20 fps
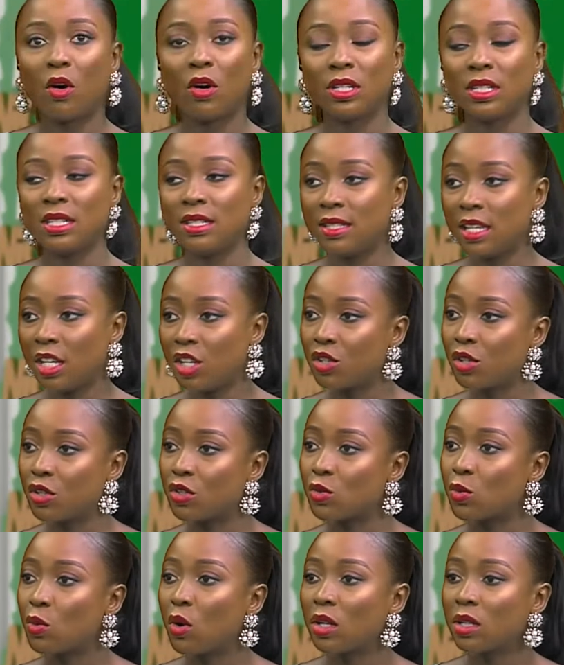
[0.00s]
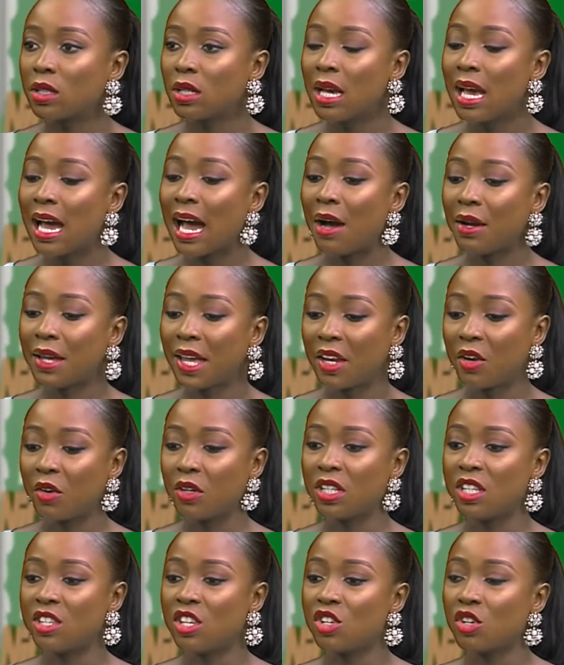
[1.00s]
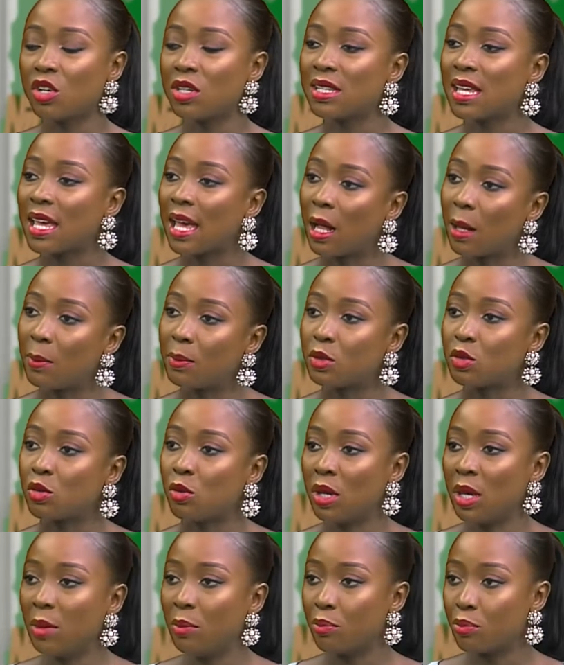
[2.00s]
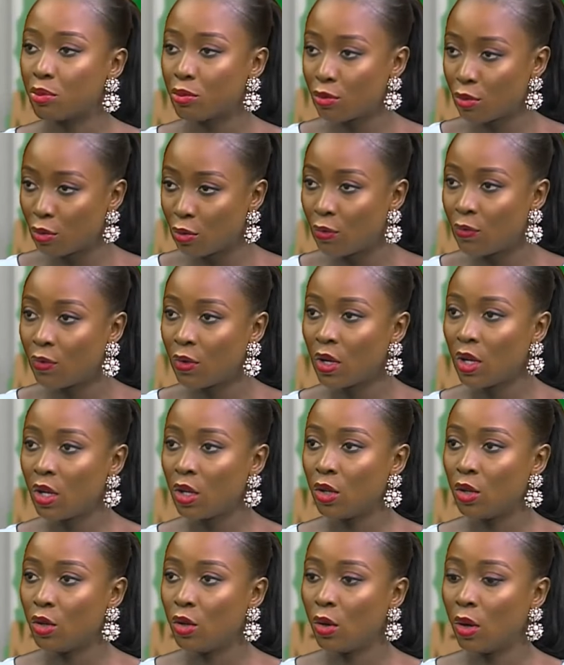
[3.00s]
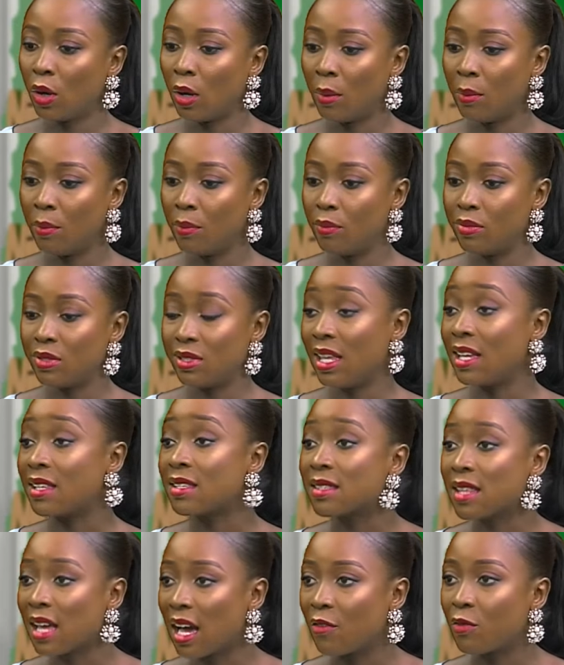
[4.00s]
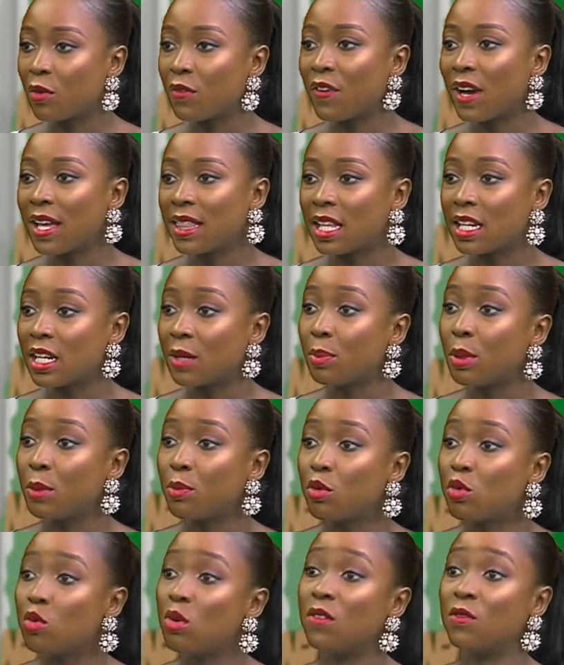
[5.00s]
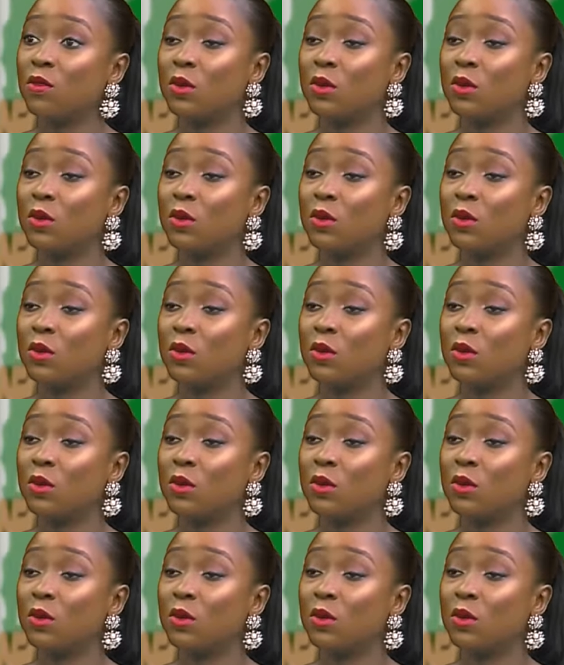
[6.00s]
organizations? How can organizations help to improve, you know, their staff? We find that there are people who have